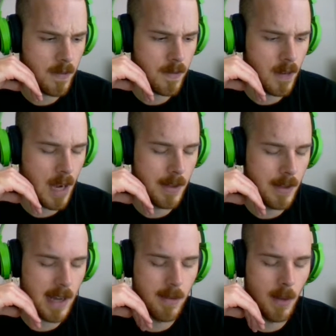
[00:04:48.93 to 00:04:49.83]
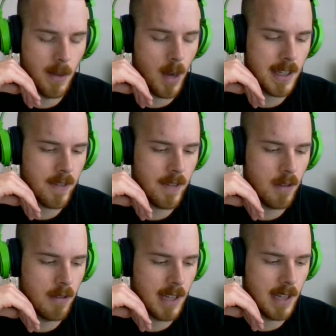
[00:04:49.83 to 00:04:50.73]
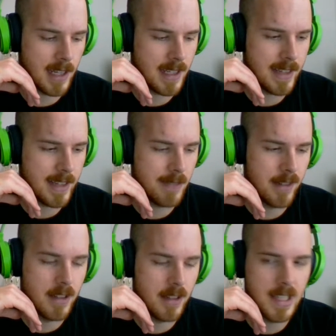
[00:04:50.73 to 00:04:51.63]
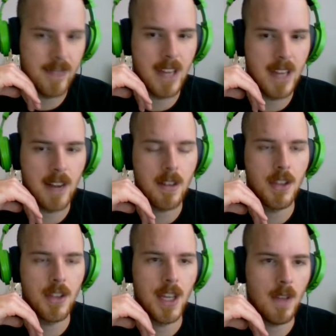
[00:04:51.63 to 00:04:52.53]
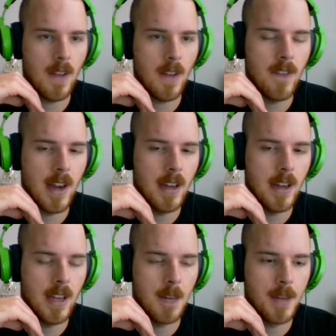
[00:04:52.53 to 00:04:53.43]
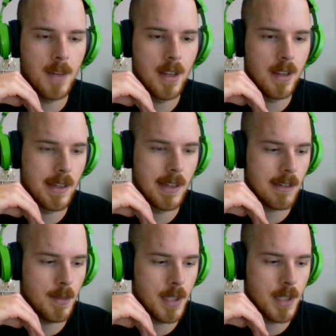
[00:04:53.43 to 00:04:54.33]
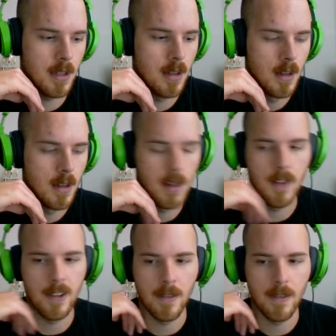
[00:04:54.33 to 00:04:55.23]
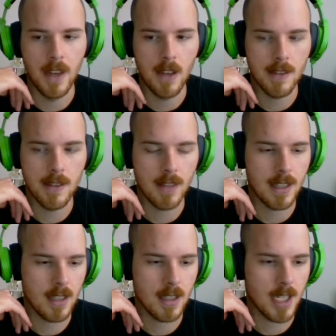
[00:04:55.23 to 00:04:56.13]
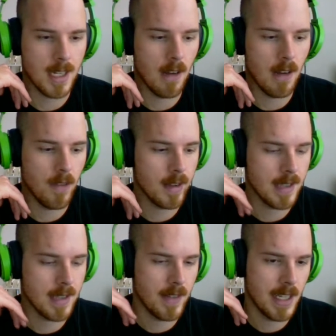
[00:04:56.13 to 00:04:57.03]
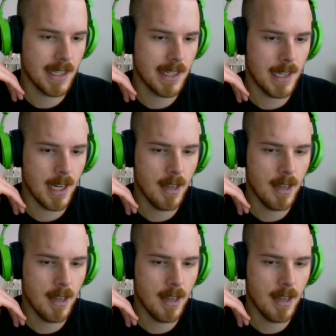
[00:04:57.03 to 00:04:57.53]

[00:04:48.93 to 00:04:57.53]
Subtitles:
I've watched a few. I guess he has some sort of dev diary thing. If I find it, I'll put it in the description of this video so you guys can check it out if you like 7 Days to Die.